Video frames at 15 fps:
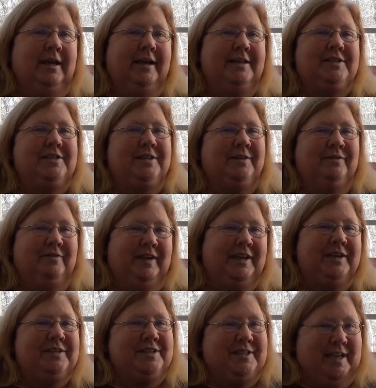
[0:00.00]
It's the
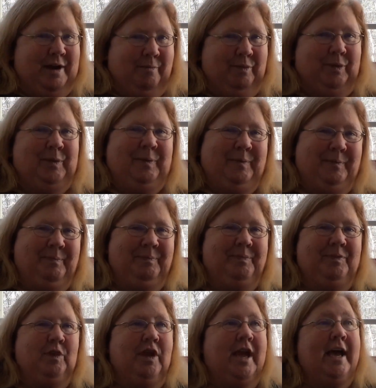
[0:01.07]
convenience sample.
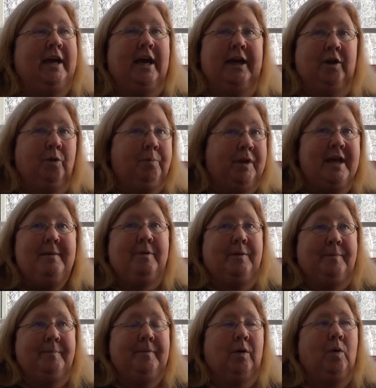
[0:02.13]
Yeah. And I don't blame
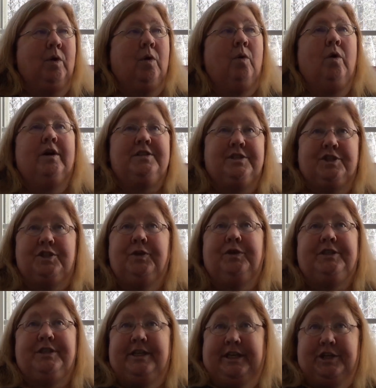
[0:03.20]
them, or, or it's
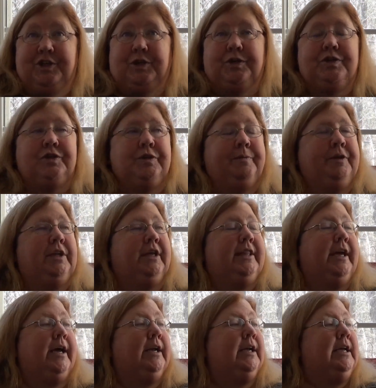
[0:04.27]
student teachers, somebody like
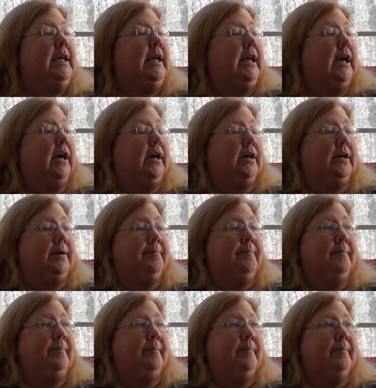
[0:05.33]
that.
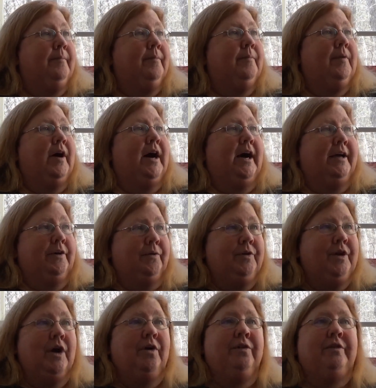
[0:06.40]
Um, I don't
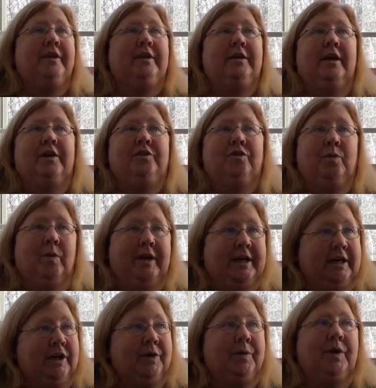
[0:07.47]
know that a
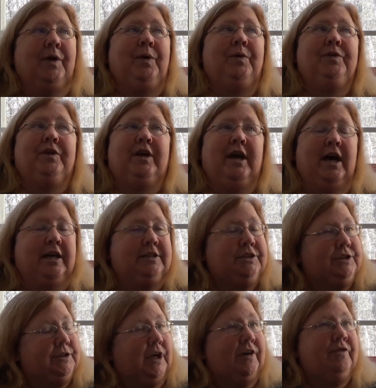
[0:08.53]
20-year-old college
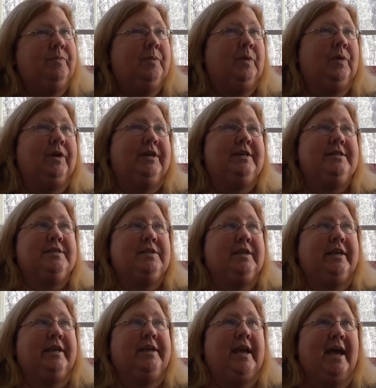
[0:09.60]
sophomore is
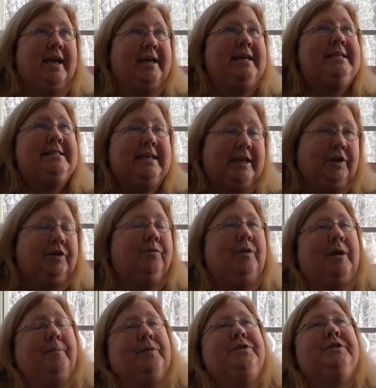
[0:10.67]
it is a good
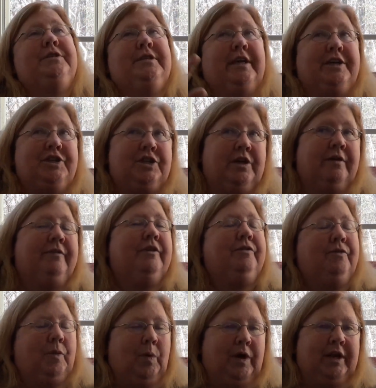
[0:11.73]
representation of a
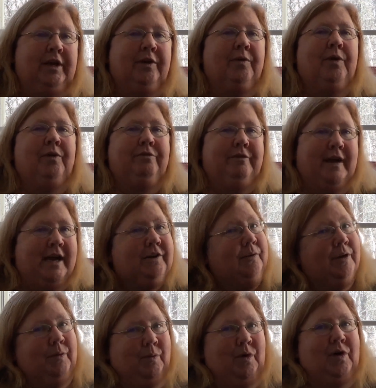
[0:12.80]
40-year-old
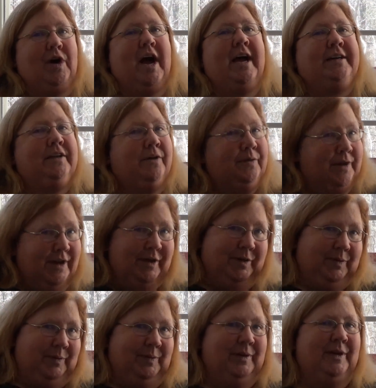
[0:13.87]
factory worker. I don't
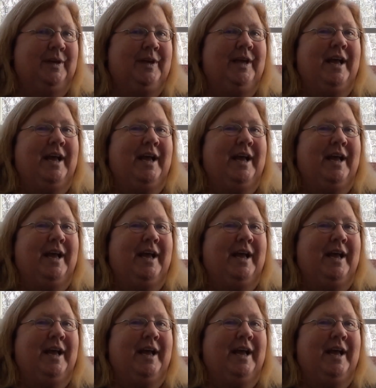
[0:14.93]
know. Mm-hmm.